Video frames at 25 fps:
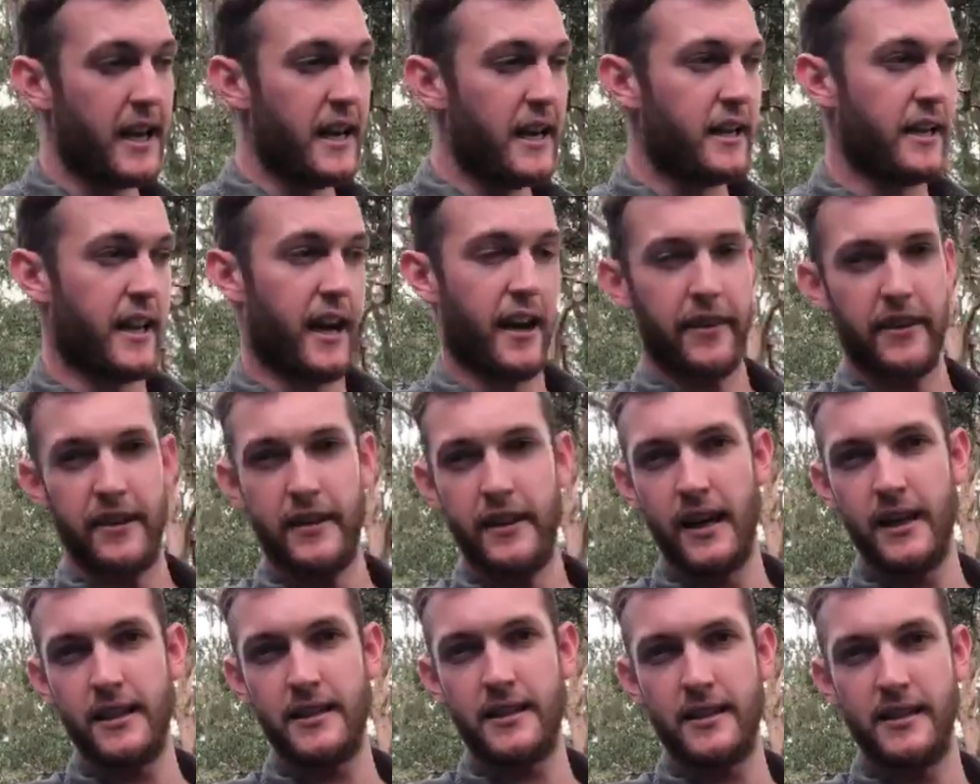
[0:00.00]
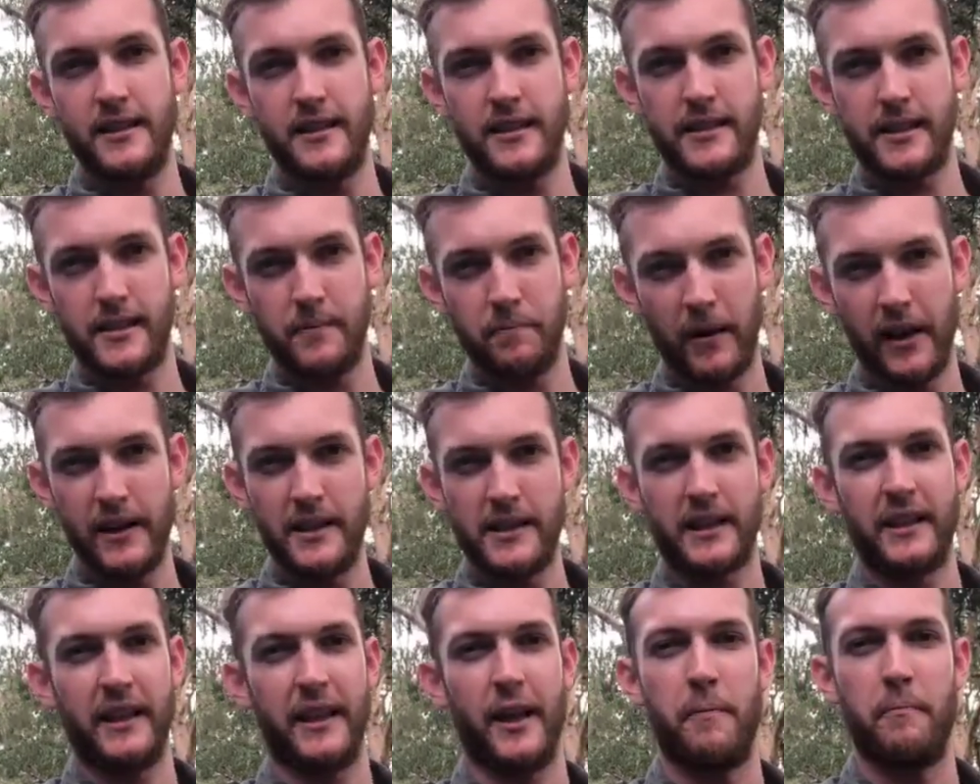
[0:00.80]
Now the nest is
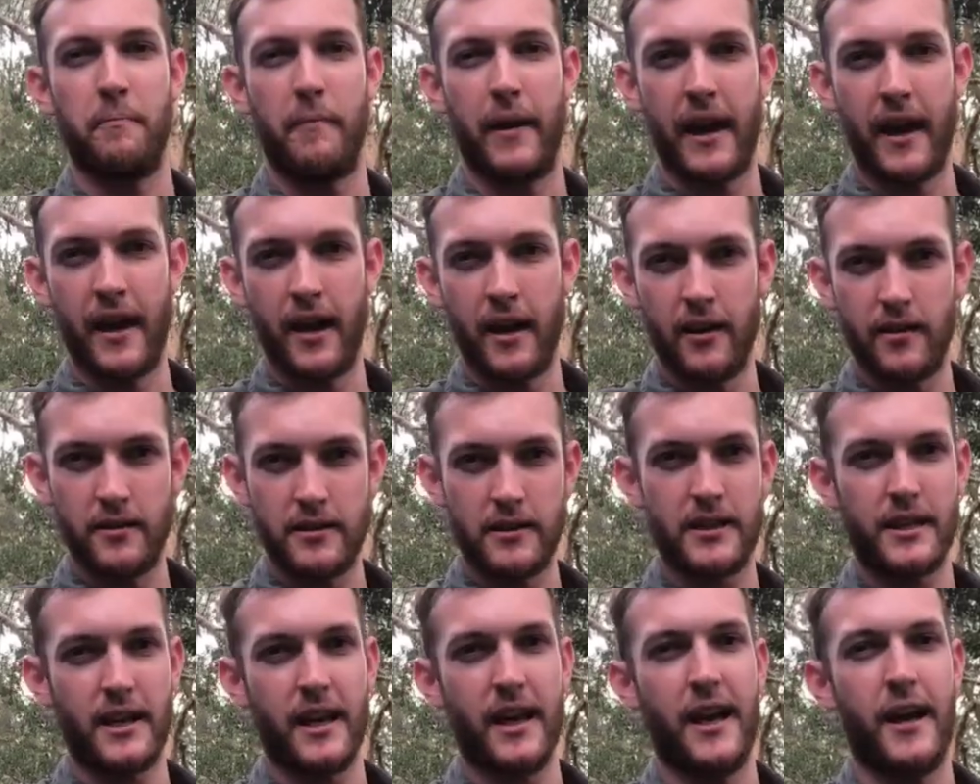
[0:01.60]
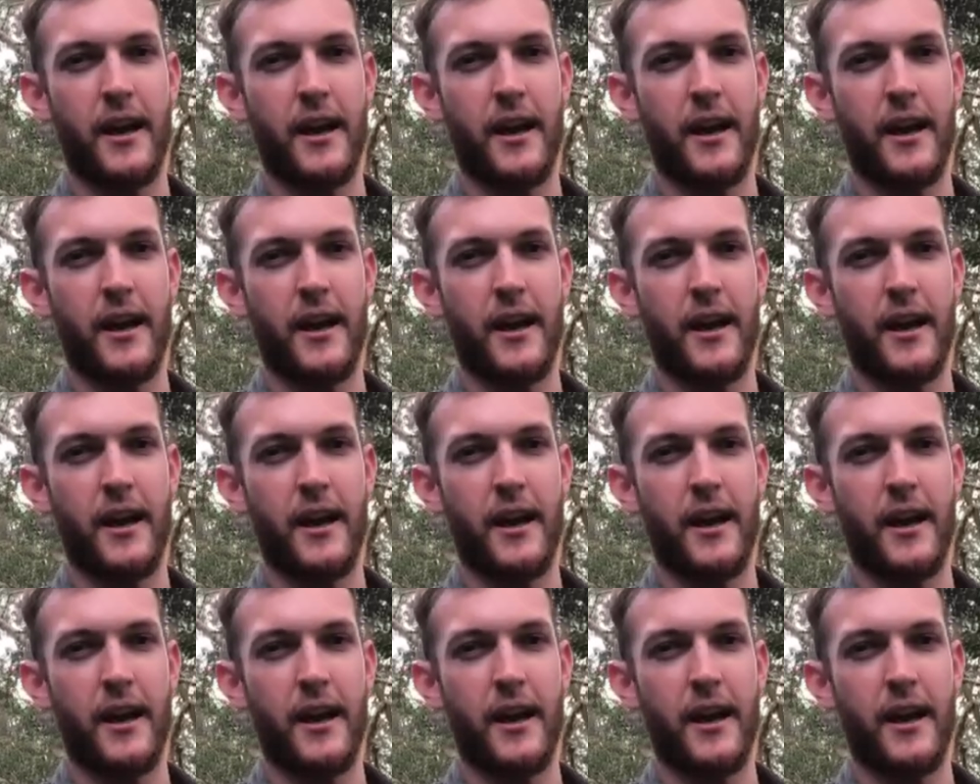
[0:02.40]
basically a mound.